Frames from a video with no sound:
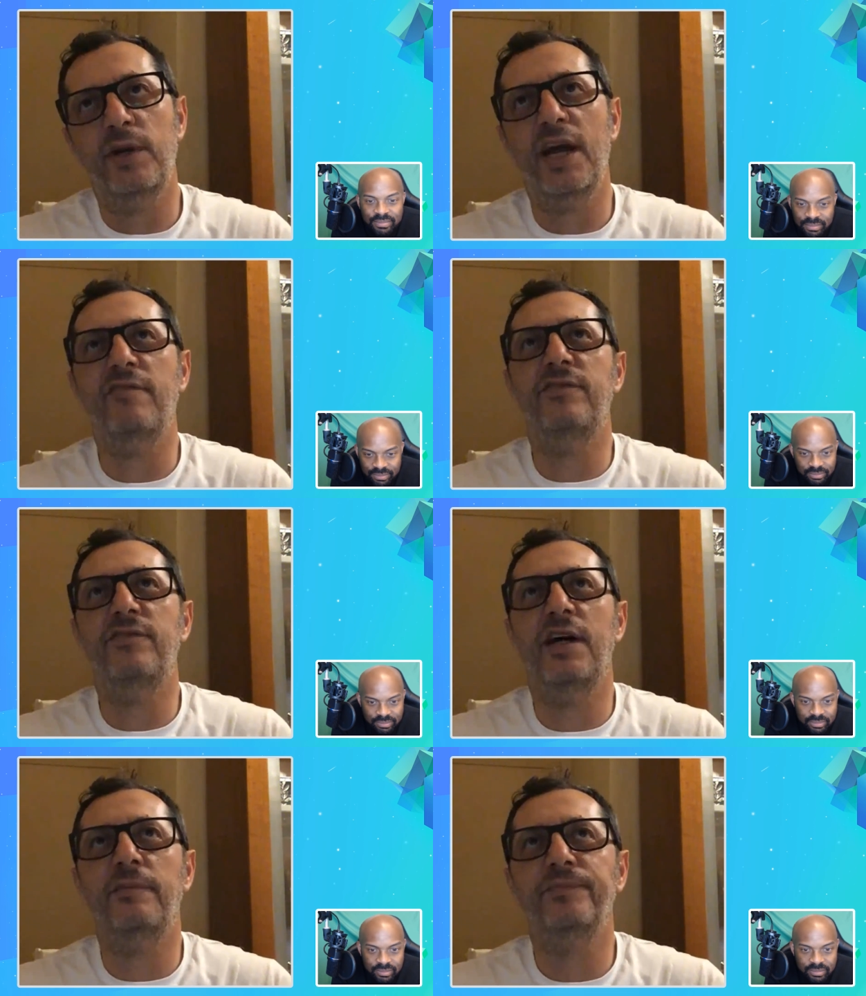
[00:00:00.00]
Speaker 1: We have
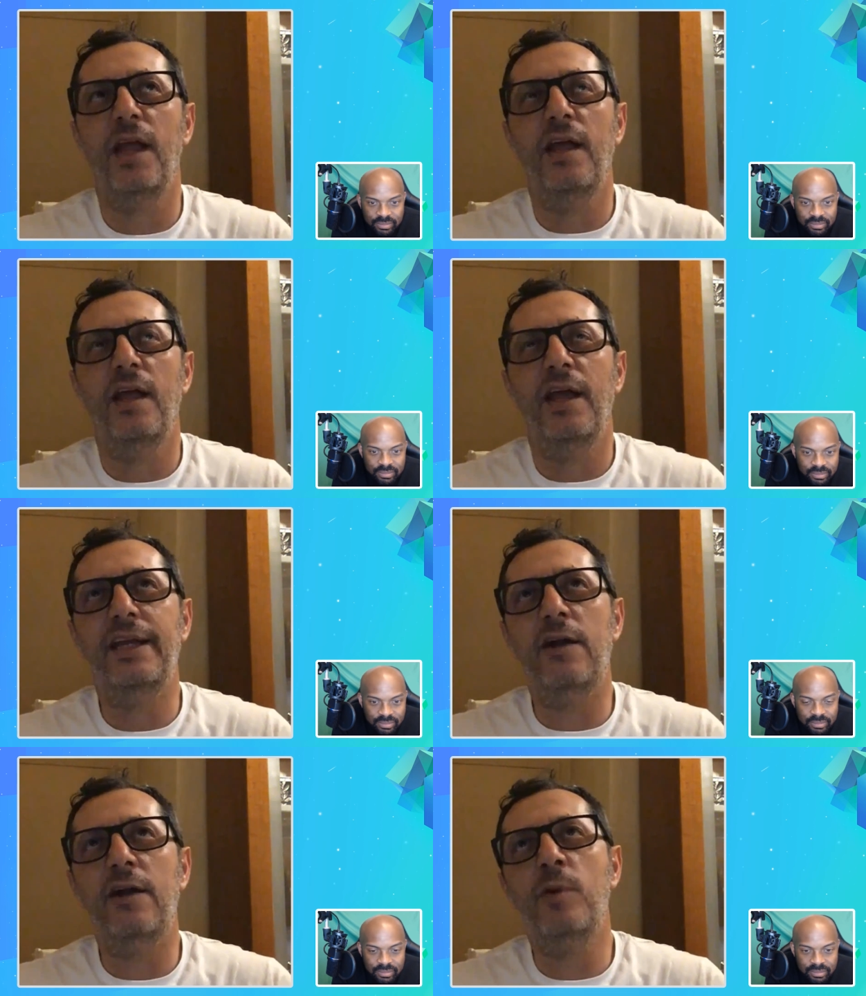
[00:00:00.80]
uh,
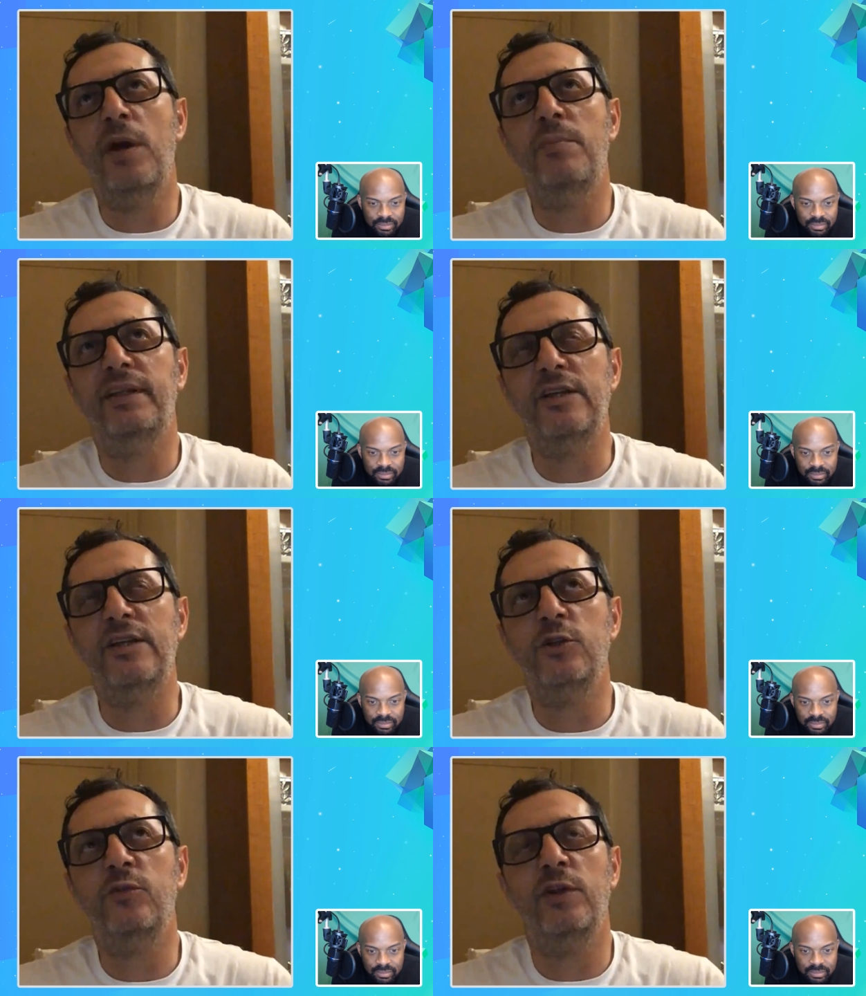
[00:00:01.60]
in our mobile
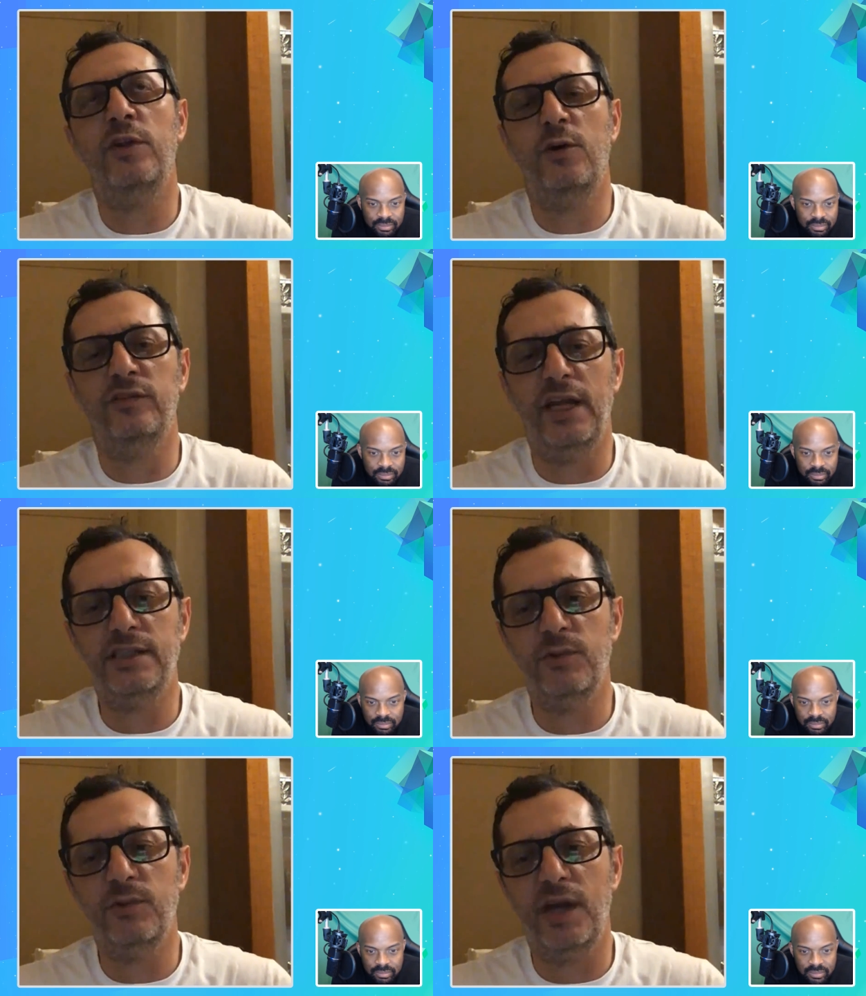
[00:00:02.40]
application for the
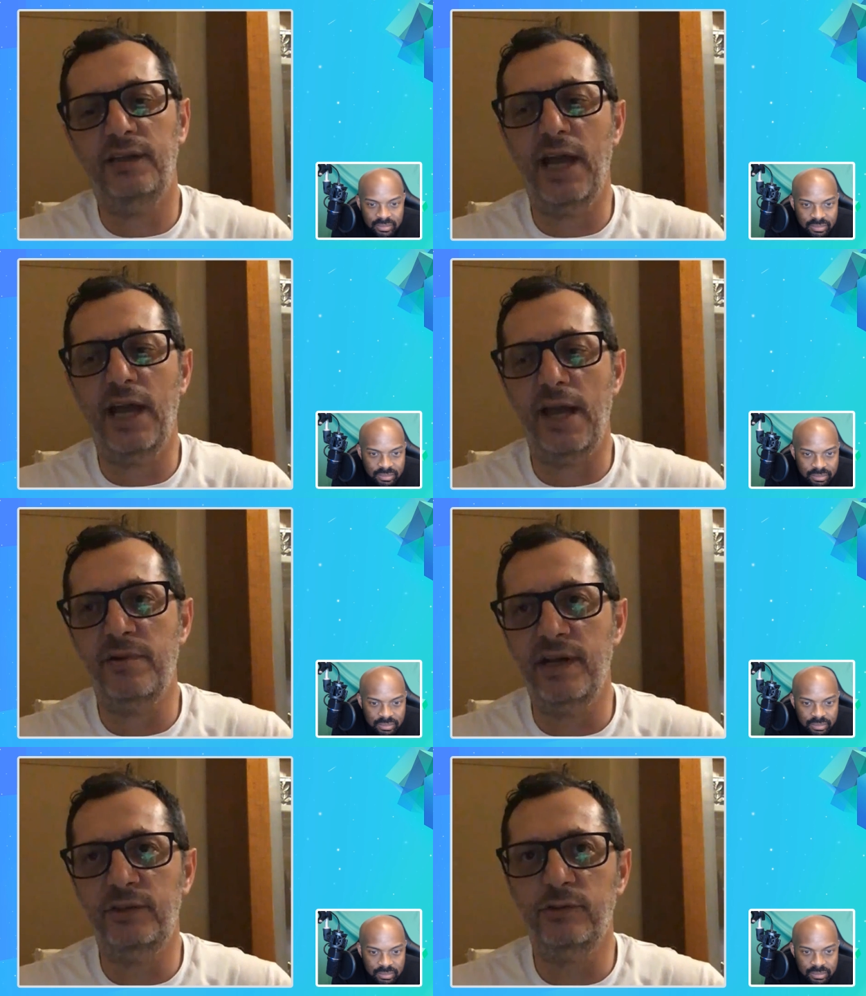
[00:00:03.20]
hotels, we had a
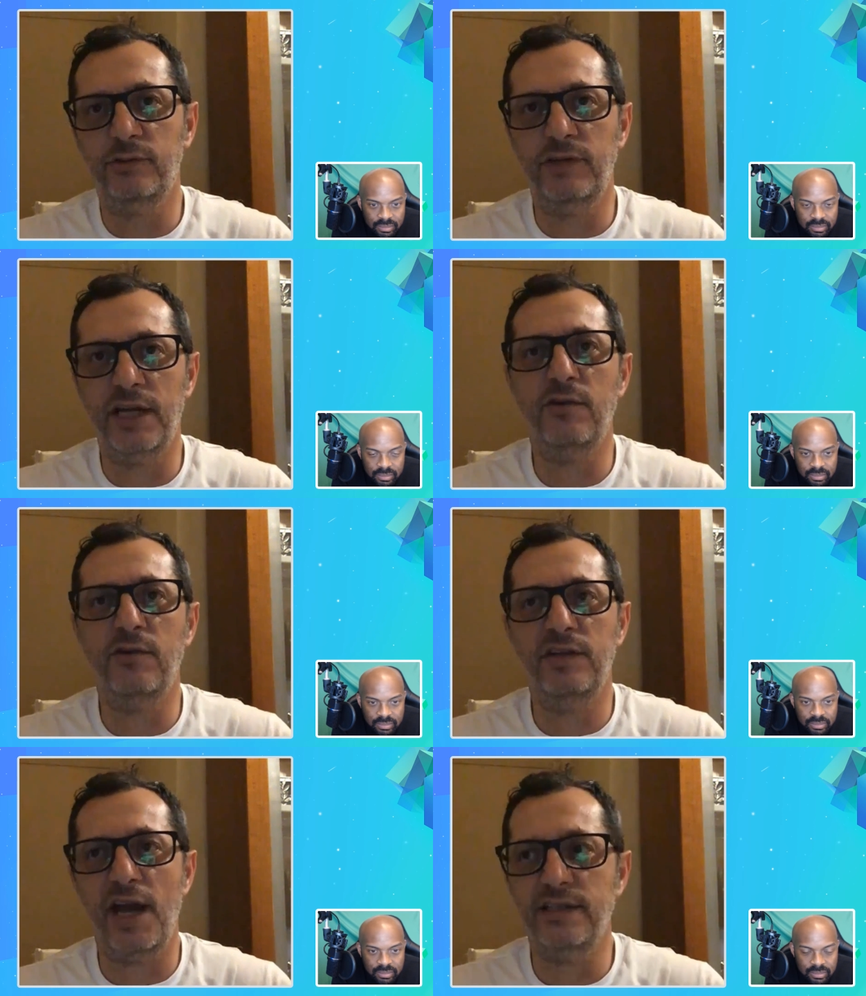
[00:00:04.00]
library to
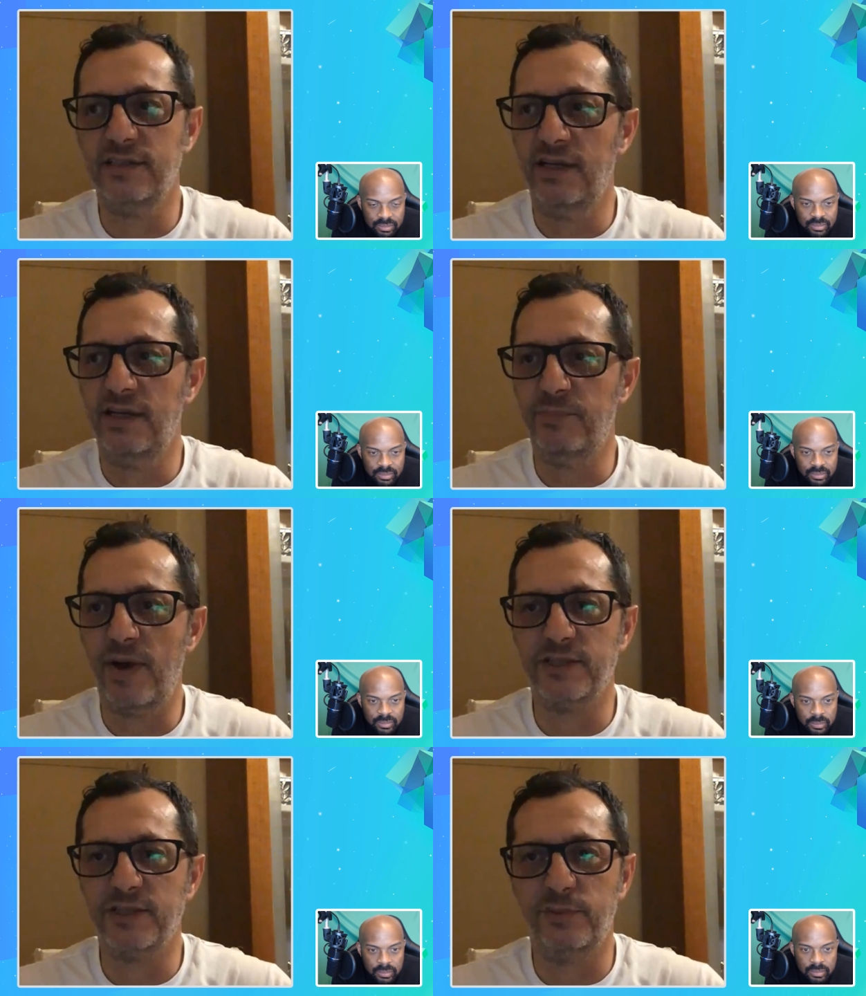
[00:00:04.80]
recognize the
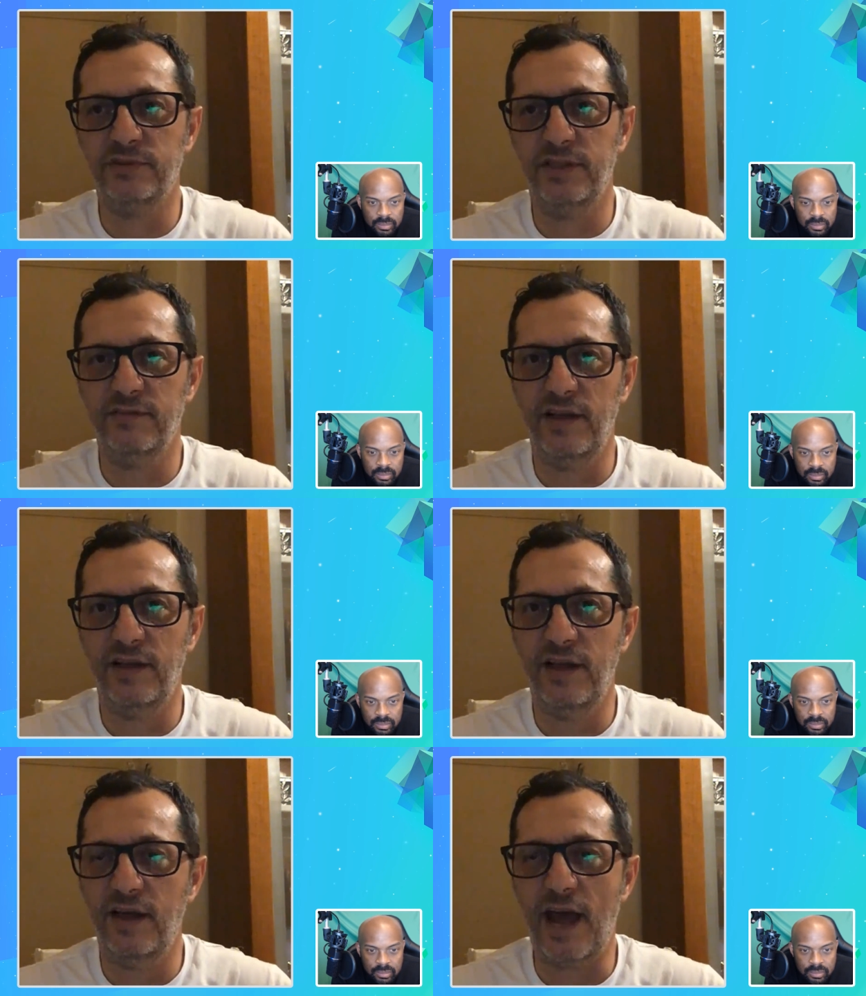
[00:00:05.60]
passport and
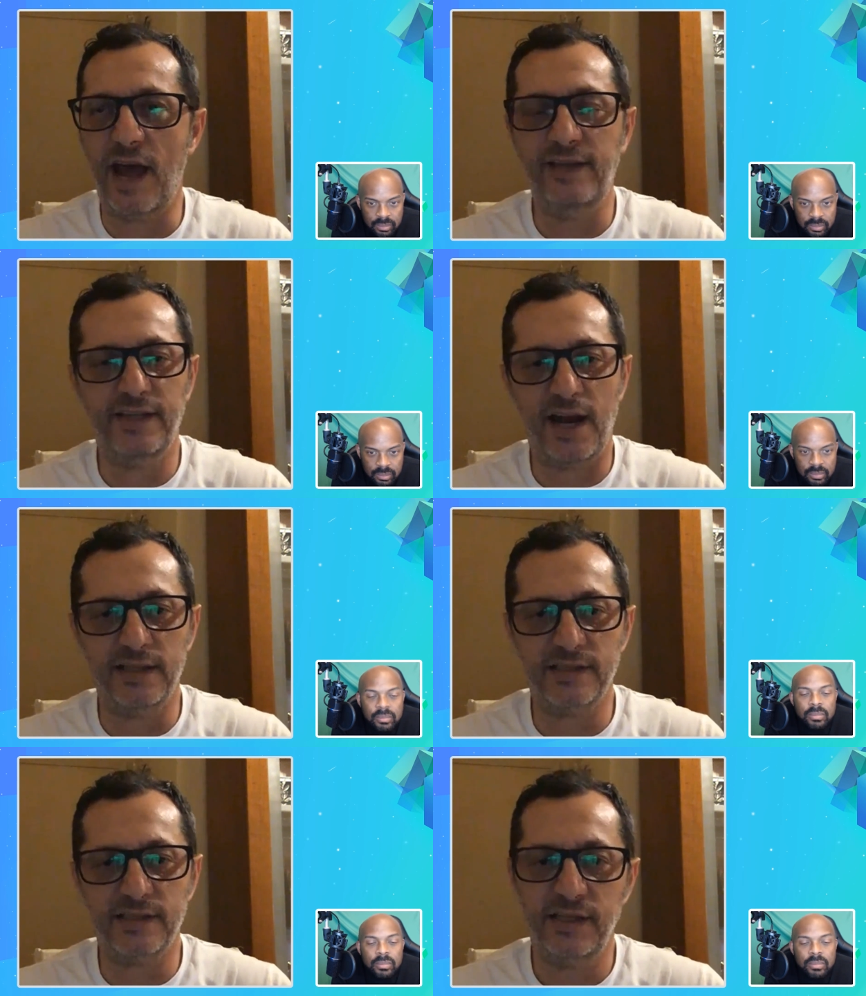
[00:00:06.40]
the ID
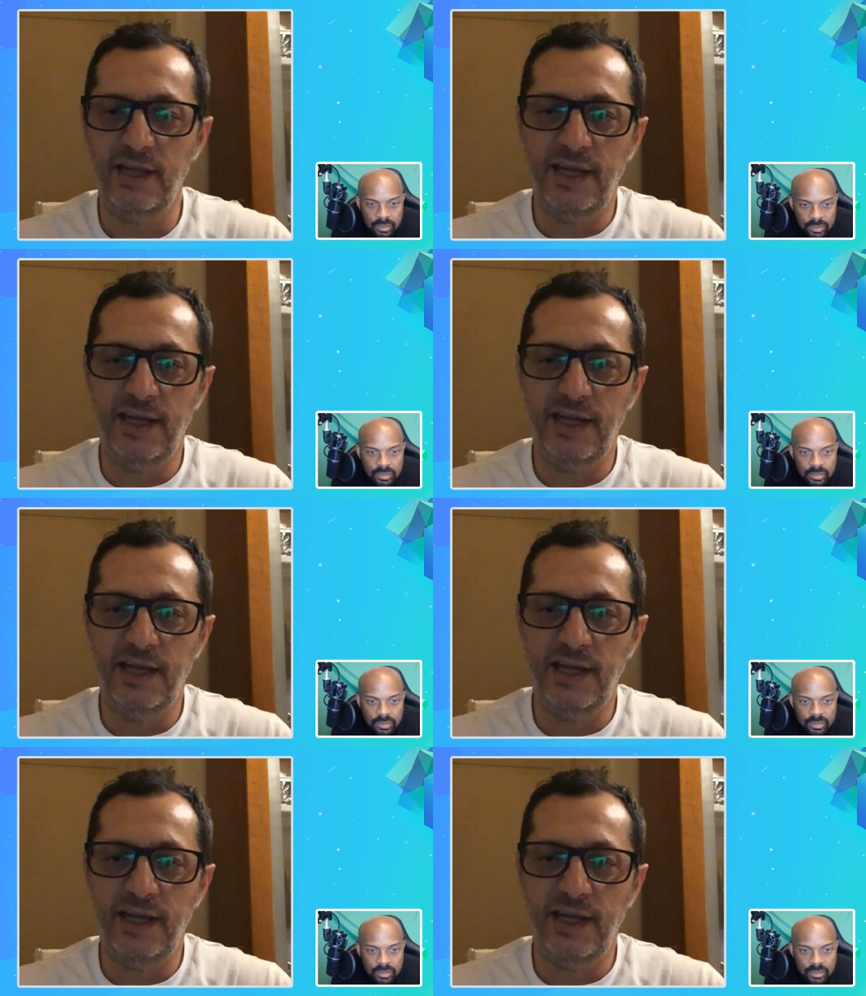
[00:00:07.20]
cards